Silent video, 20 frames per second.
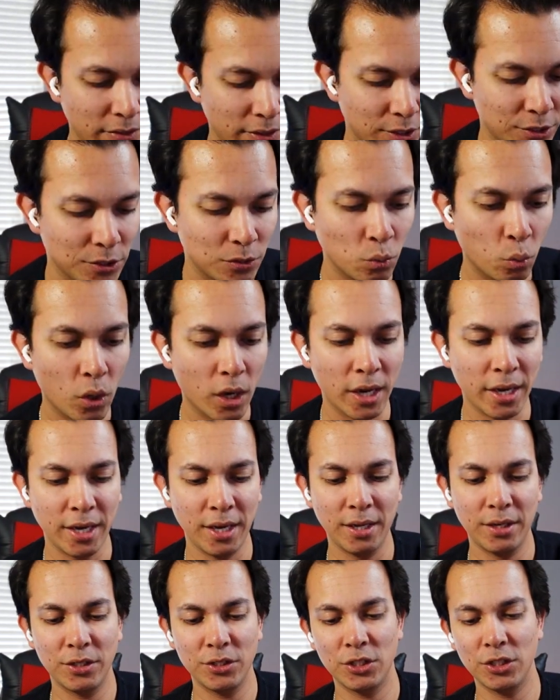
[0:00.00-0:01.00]
This is
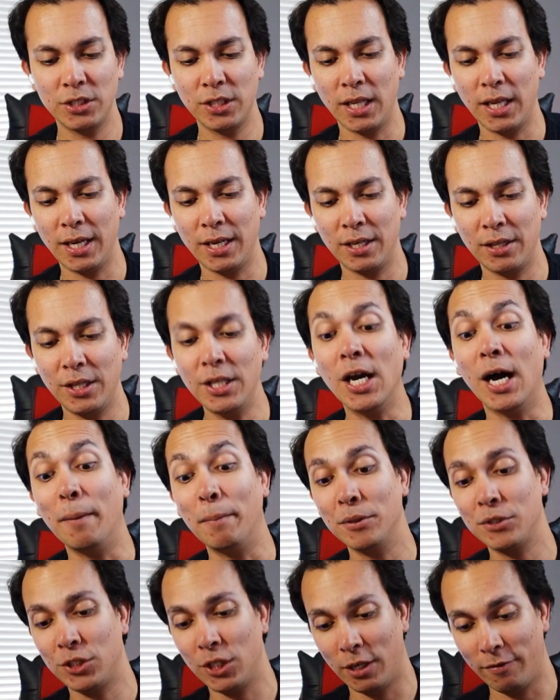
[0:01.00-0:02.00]
why this is like the
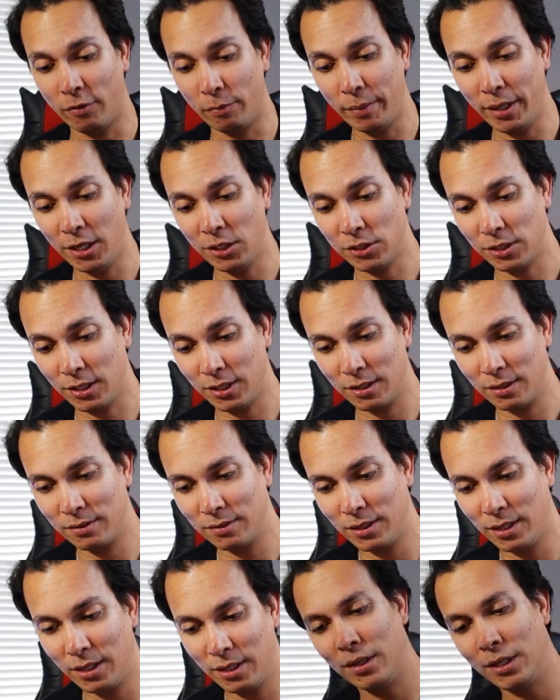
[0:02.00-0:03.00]
opposite of amazing.
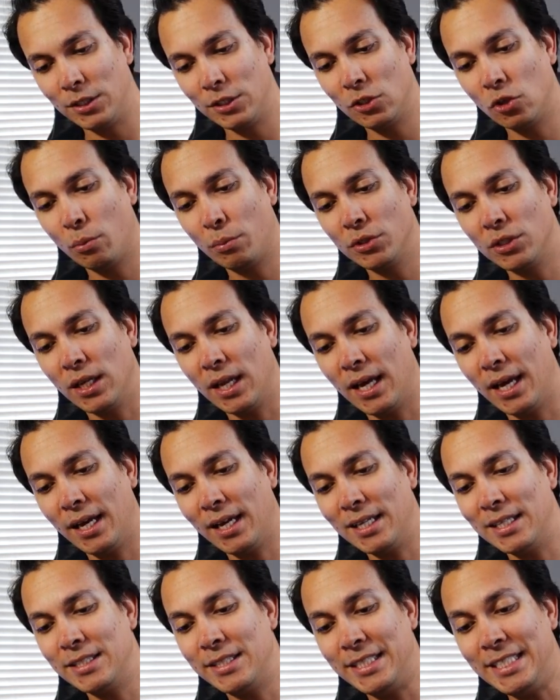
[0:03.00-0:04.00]
This is almost like
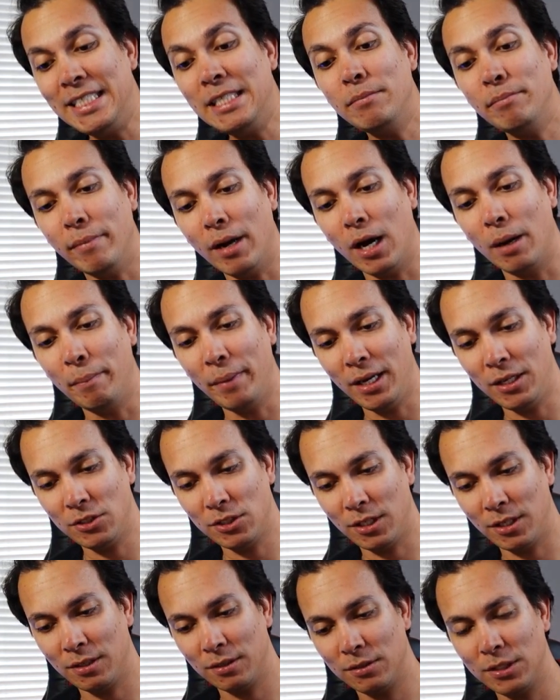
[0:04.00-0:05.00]

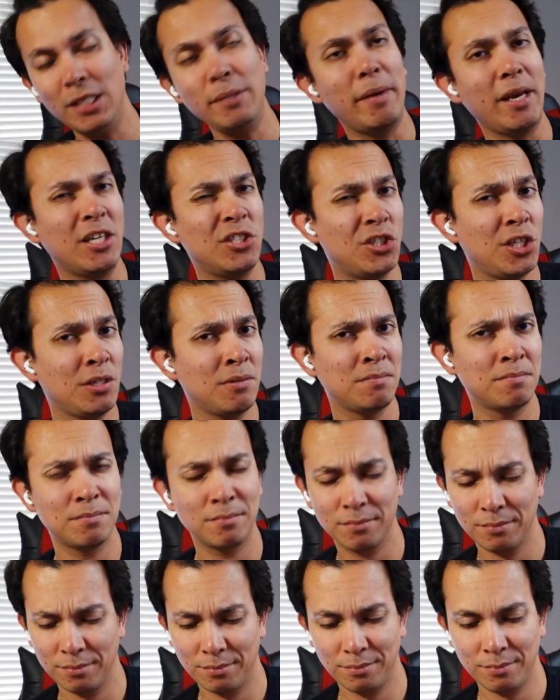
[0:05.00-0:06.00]
de-amazing. De-amazing?
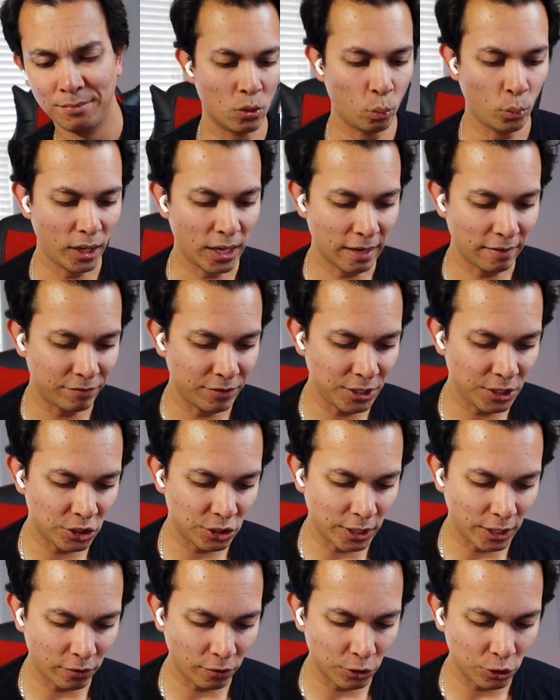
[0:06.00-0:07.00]
We have the
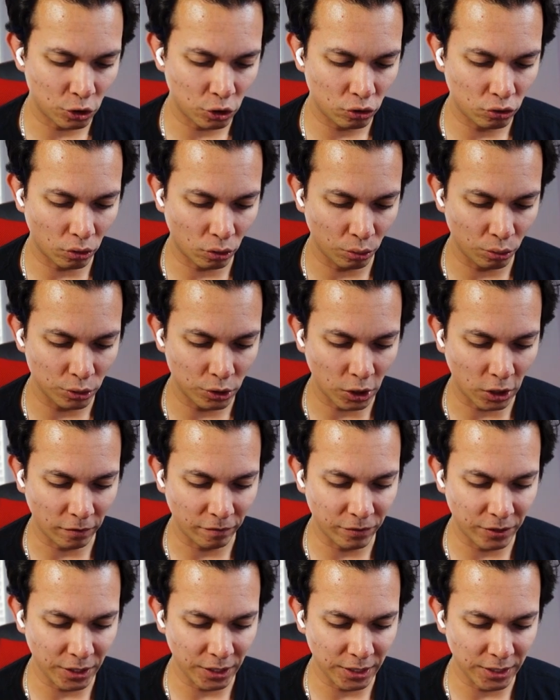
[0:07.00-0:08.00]
Sacred Scrolls
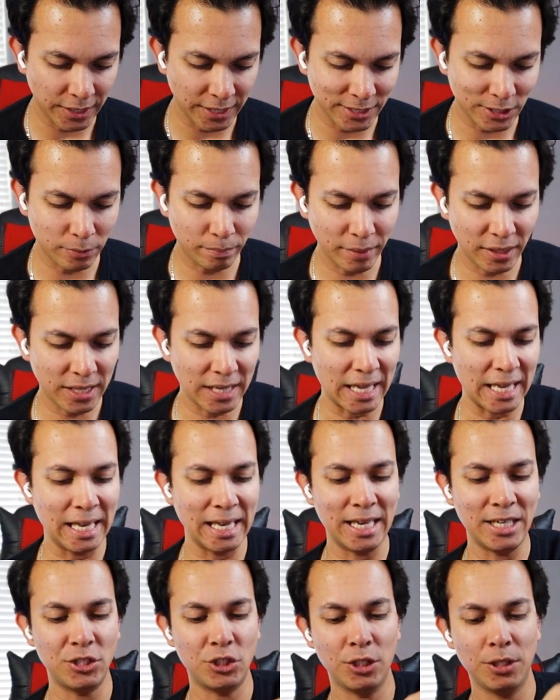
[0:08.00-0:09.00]
of the Gizmic
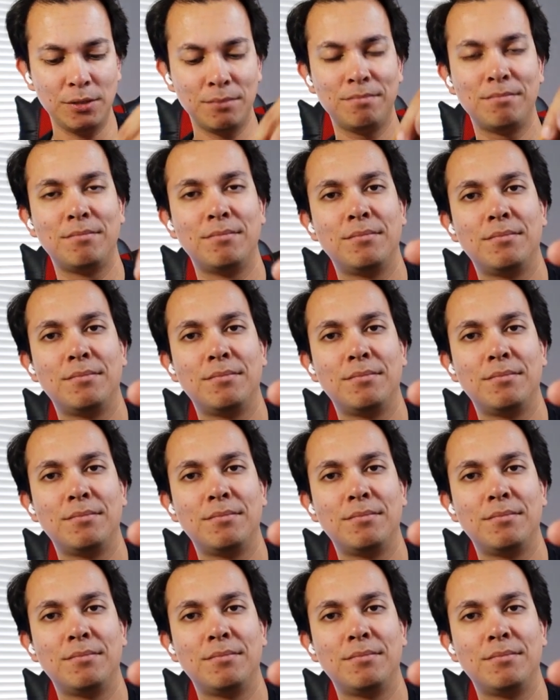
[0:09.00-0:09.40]
Legend.